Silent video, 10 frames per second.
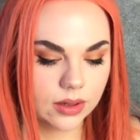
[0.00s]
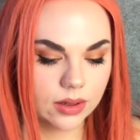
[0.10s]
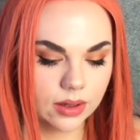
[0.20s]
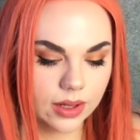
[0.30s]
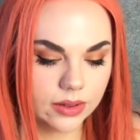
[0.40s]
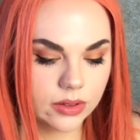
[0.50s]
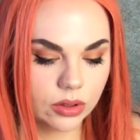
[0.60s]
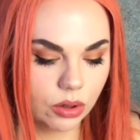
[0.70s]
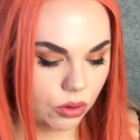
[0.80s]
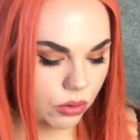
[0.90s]
Let's
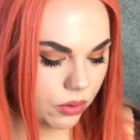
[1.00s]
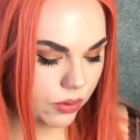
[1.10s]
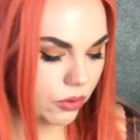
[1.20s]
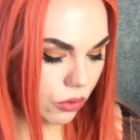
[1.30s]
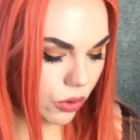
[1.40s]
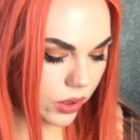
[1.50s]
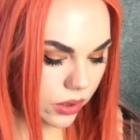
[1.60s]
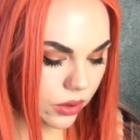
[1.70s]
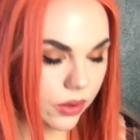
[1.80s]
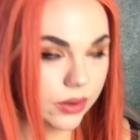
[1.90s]
go. We
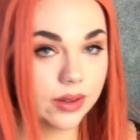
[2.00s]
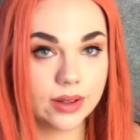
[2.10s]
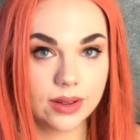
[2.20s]
okay.